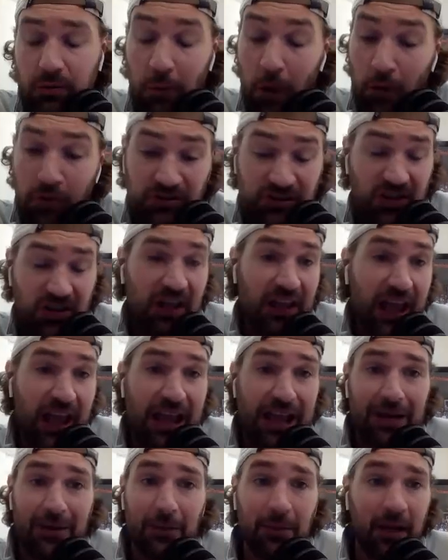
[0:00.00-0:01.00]
most of the
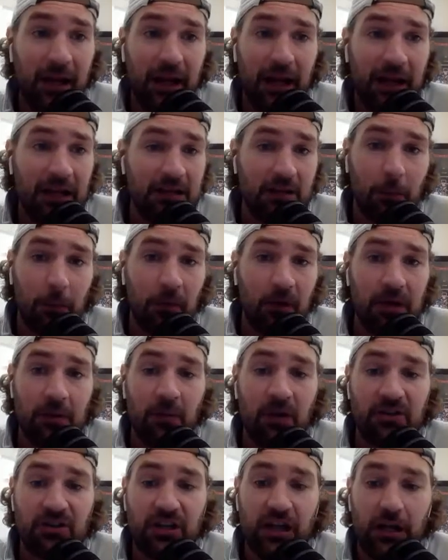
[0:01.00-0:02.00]
game, and you pretty
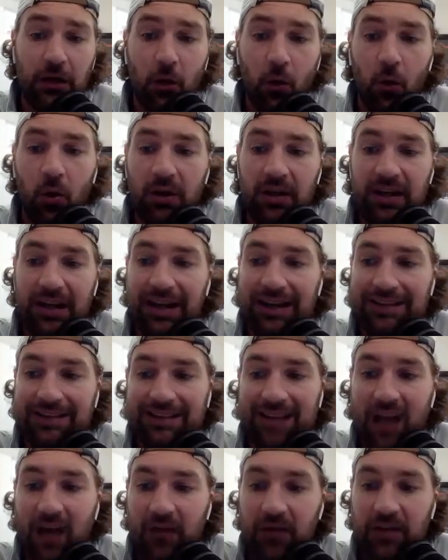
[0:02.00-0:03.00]
much get goalied, it's
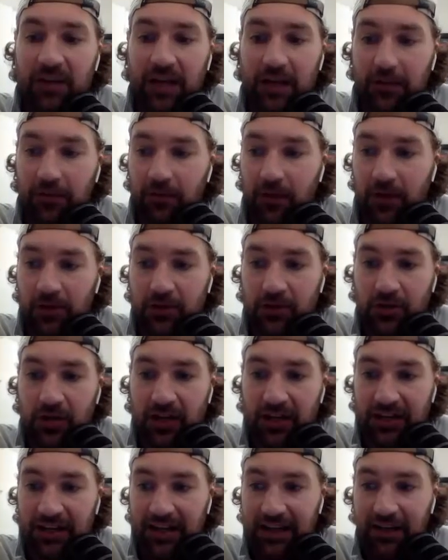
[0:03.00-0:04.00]
tough to get
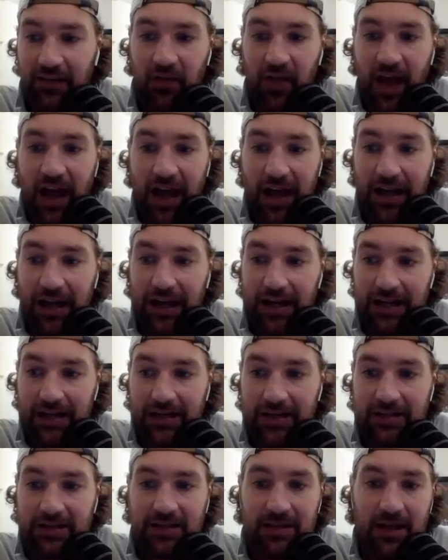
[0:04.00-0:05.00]
frustrated. If that
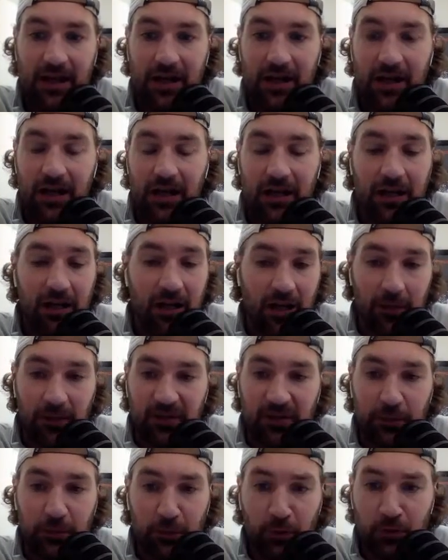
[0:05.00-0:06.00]
is the
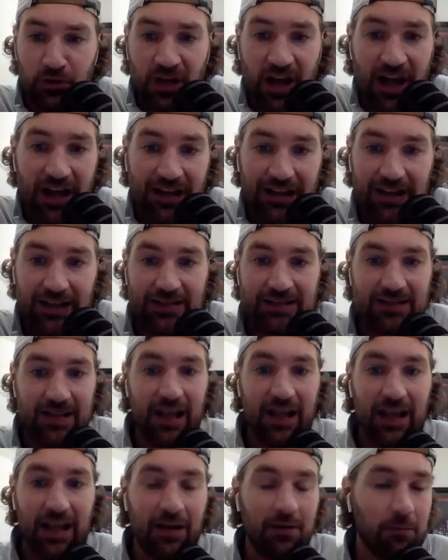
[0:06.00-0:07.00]
Columbus Blue Jackets
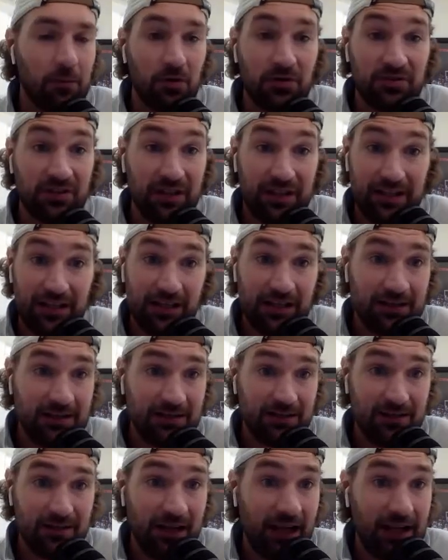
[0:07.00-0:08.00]
and
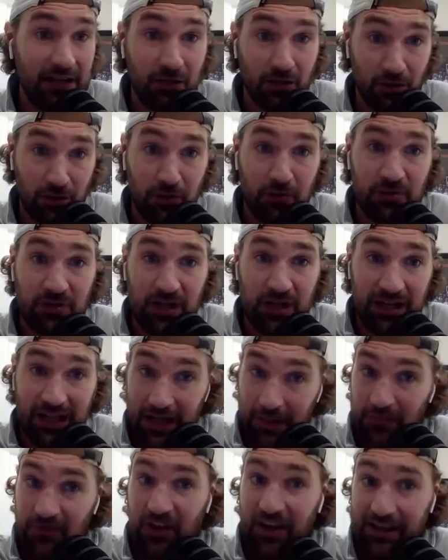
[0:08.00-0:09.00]
Merzlikins, and you're losing
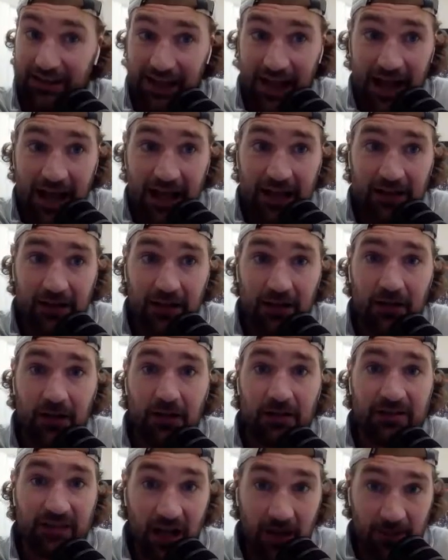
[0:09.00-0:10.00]
games like that
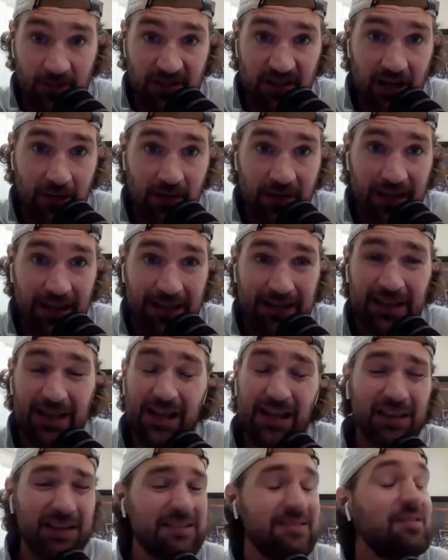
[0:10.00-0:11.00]
time and time again,
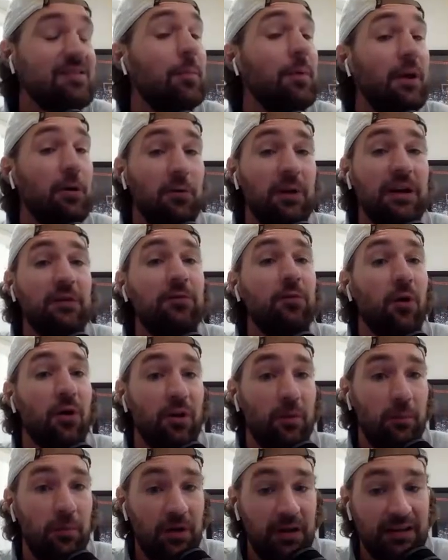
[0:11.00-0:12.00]
this is a big week for
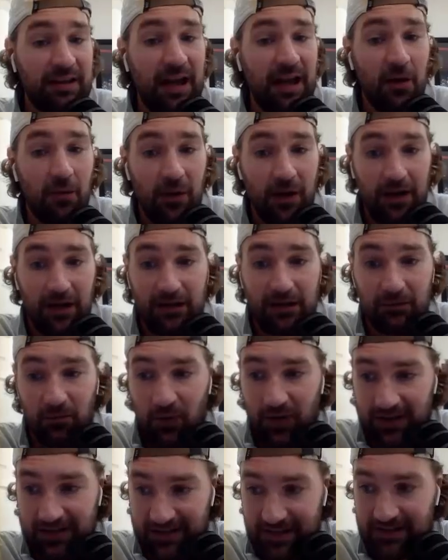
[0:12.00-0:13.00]
them. Put it that way.
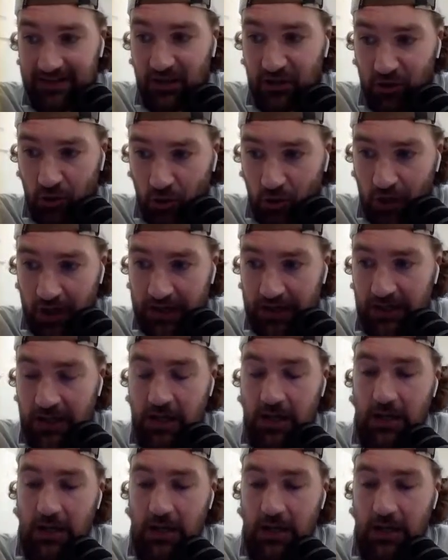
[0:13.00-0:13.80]
What is it? Detroit,